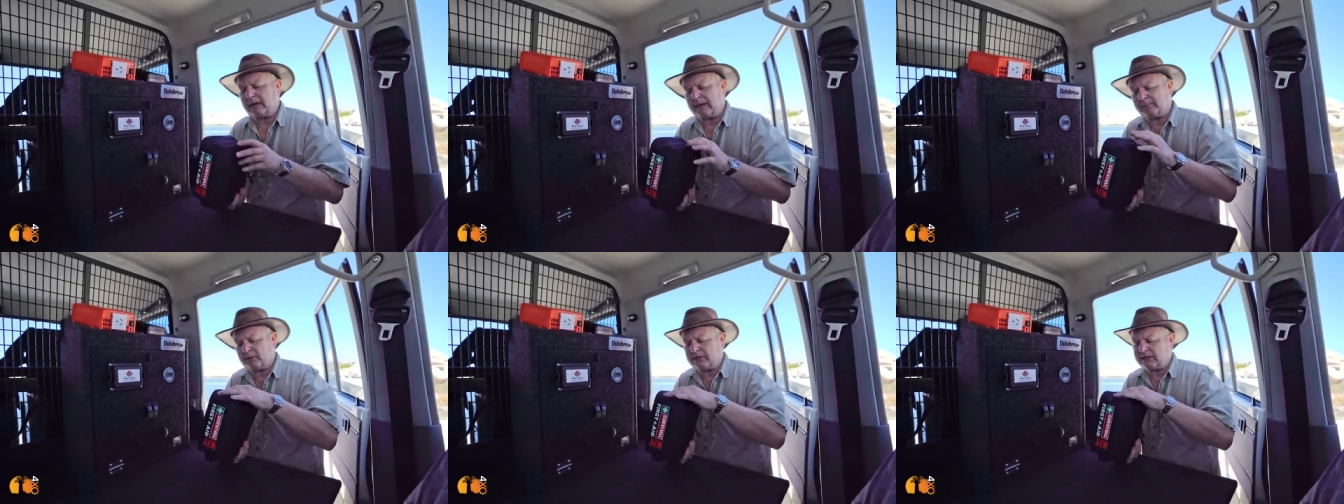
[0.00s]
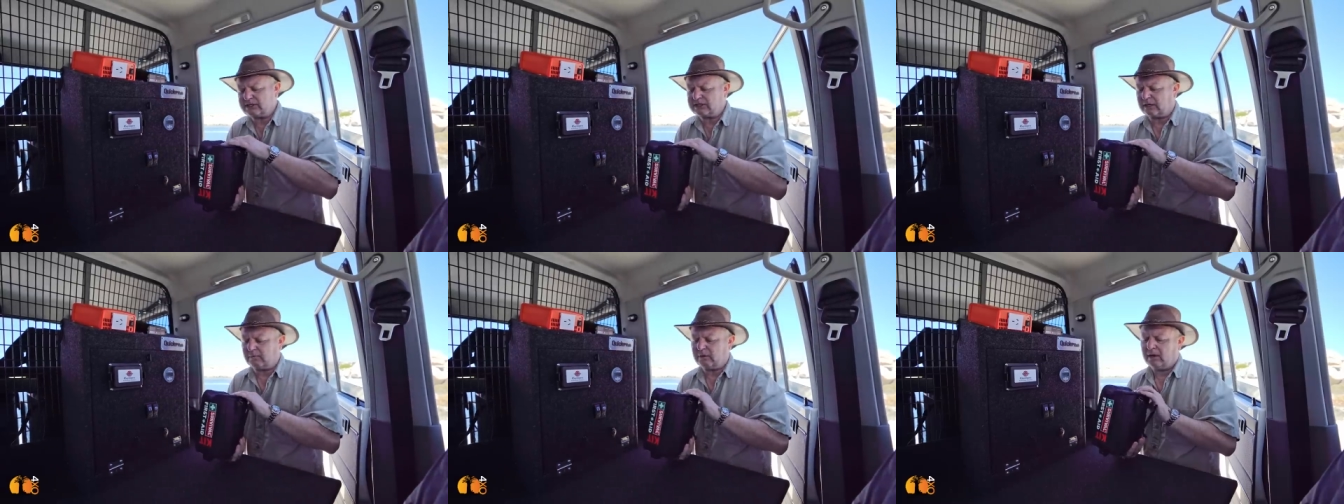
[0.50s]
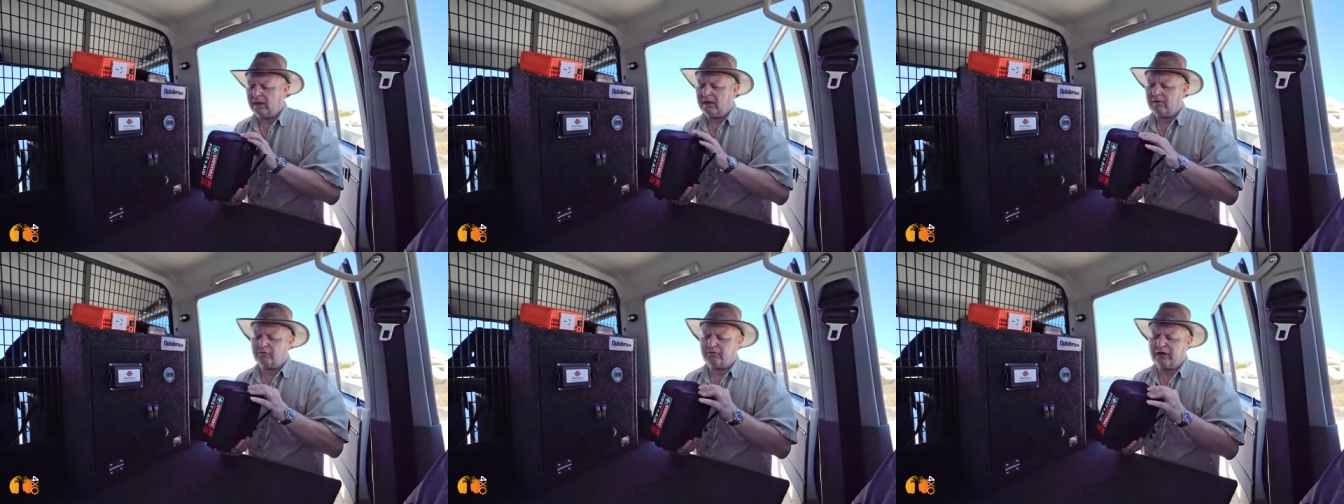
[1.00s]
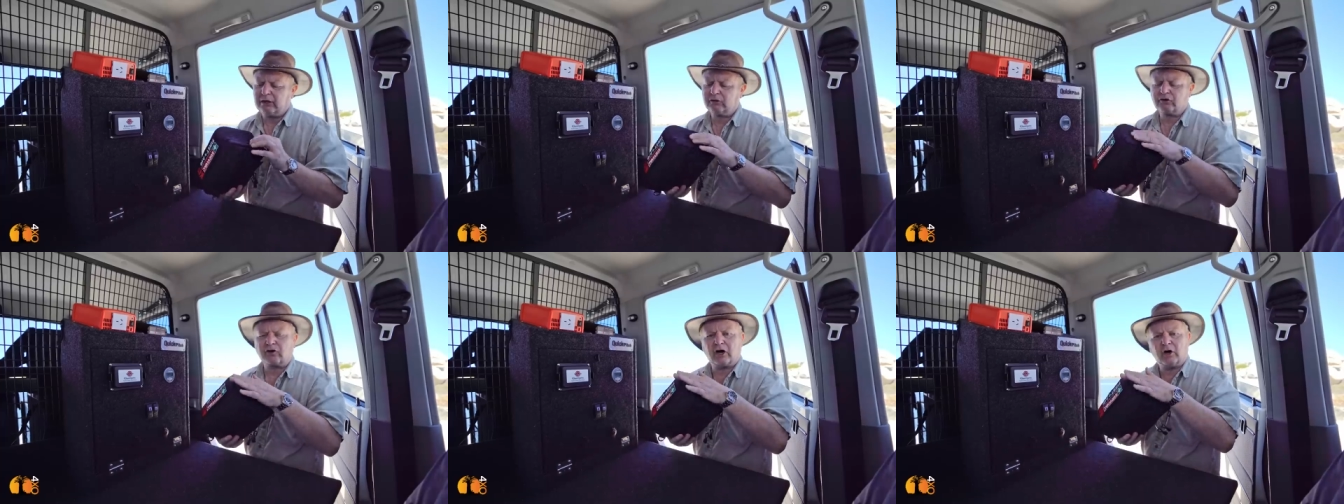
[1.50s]
by putting some
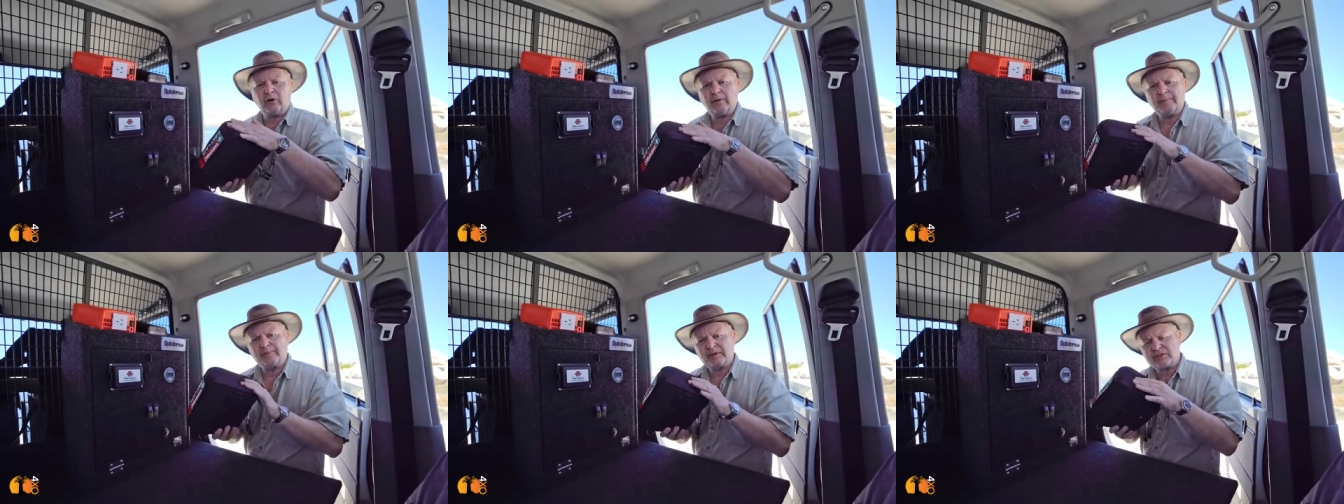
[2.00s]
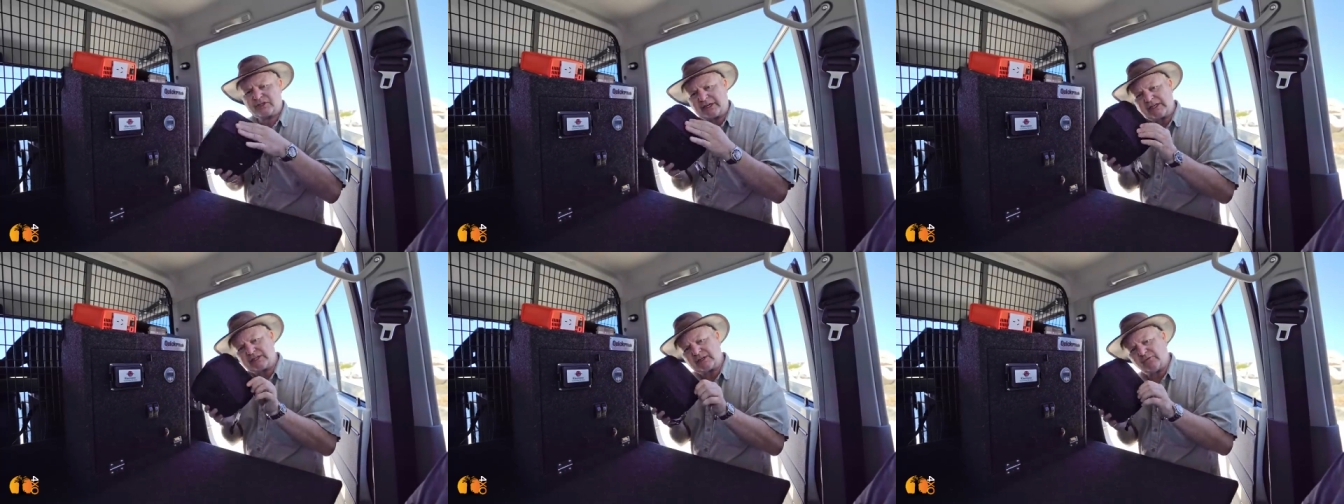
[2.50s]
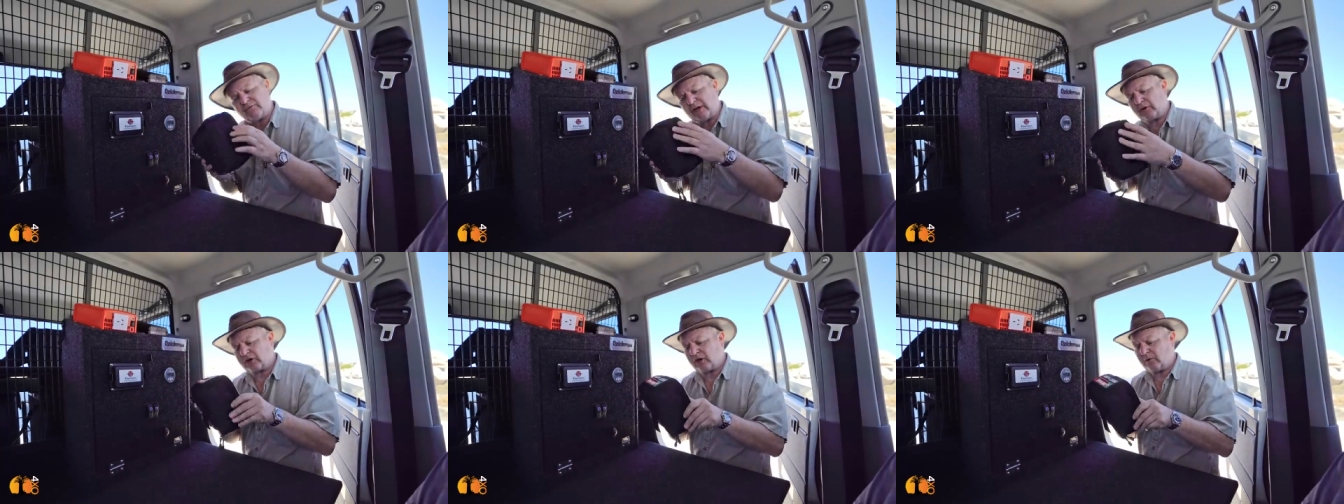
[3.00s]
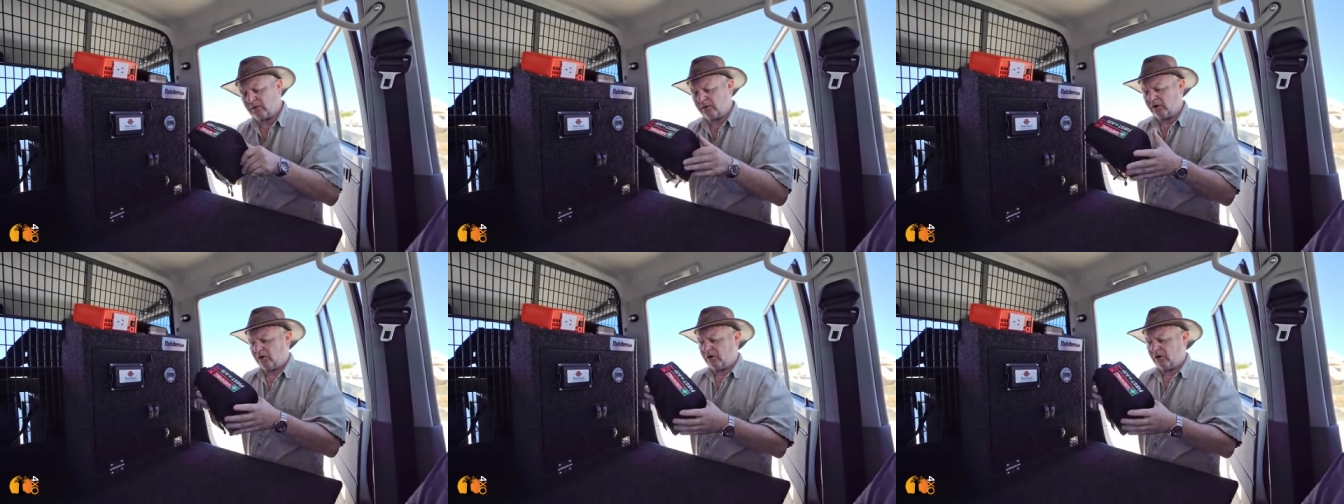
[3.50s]
Velcro, sticking some Velcro